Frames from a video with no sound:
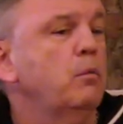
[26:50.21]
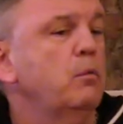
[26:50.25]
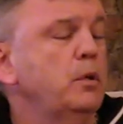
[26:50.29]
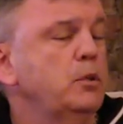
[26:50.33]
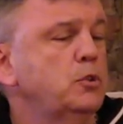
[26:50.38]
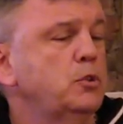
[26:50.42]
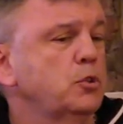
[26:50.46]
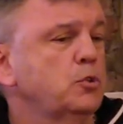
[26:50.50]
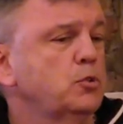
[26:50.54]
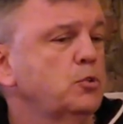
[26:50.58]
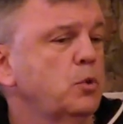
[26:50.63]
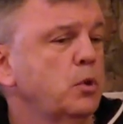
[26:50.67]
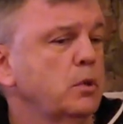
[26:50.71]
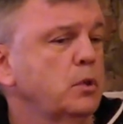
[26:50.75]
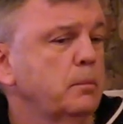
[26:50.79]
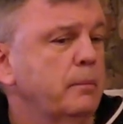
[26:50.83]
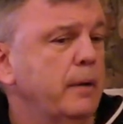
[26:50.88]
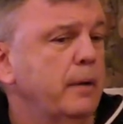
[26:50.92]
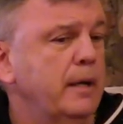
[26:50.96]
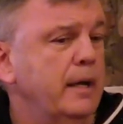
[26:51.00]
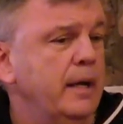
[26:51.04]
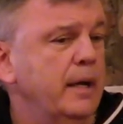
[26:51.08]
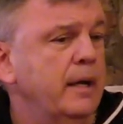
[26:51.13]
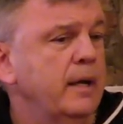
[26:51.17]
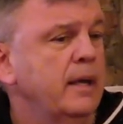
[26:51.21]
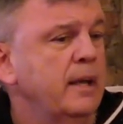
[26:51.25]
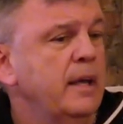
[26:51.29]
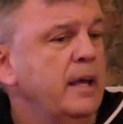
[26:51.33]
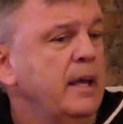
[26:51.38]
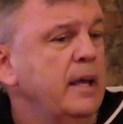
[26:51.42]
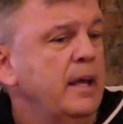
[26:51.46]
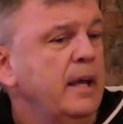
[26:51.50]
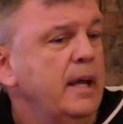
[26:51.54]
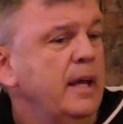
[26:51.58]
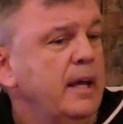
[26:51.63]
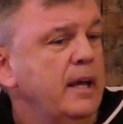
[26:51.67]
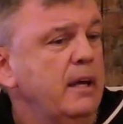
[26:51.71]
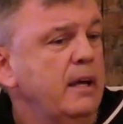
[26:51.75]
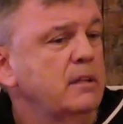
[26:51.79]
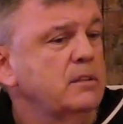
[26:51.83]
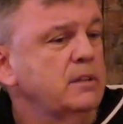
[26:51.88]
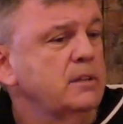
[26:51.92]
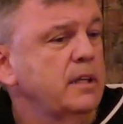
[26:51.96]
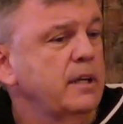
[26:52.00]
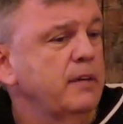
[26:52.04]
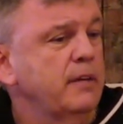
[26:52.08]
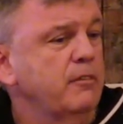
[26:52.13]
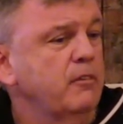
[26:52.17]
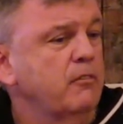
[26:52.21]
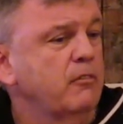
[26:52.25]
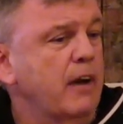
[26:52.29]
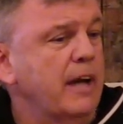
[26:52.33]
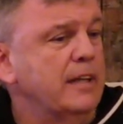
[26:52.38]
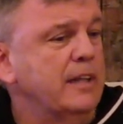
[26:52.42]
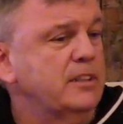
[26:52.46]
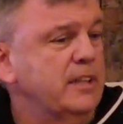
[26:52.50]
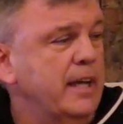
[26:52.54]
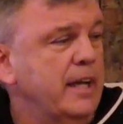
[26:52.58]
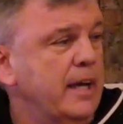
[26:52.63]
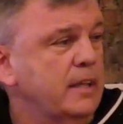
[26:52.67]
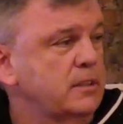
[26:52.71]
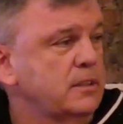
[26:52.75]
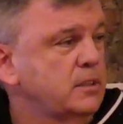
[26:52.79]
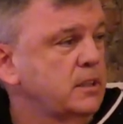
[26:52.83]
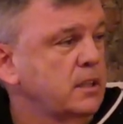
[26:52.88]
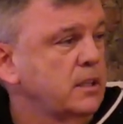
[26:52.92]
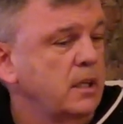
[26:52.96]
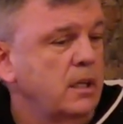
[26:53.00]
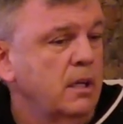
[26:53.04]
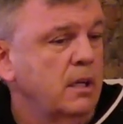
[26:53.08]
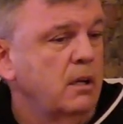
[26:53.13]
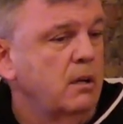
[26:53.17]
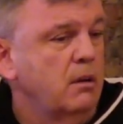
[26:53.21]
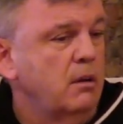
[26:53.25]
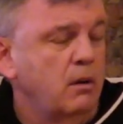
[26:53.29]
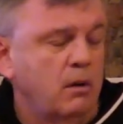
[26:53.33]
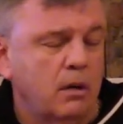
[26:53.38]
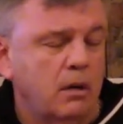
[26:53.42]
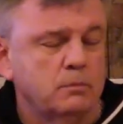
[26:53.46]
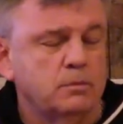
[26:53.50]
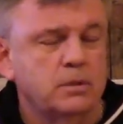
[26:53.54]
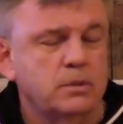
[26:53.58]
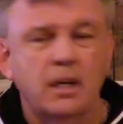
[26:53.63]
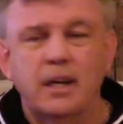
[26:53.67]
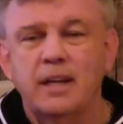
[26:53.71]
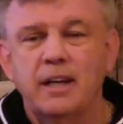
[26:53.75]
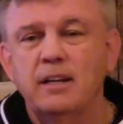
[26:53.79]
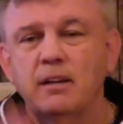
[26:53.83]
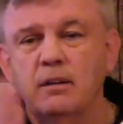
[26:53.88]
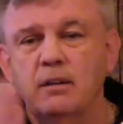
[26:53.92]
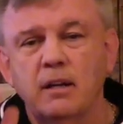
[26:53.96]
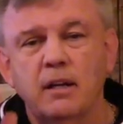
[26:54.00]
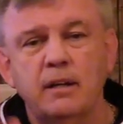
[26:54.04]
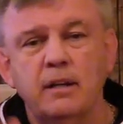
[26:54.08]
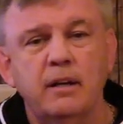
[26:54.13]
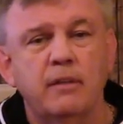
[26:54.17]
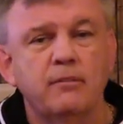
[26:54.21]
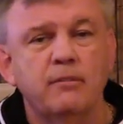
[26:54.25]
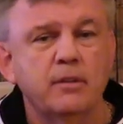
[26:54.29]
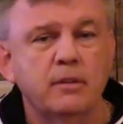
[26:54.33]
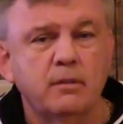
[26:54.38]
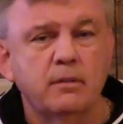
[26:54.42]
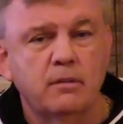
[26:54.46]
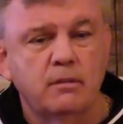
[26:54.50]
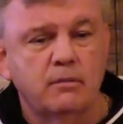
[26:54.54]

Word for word: we just talked about here. He doesn't give a rat's ass. Oh, I'm sorry. I never.